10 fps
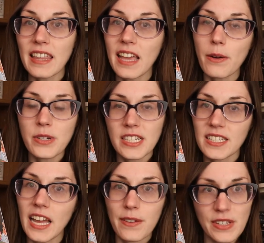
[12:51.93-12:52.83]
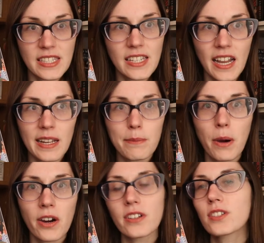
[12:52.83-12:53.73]
and that was just kind of a side
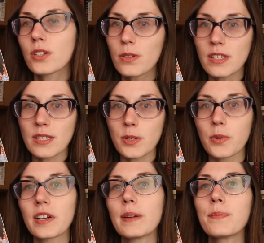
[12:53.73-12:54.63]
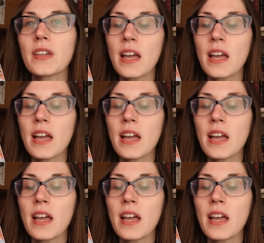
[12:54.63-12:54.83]
part to the story.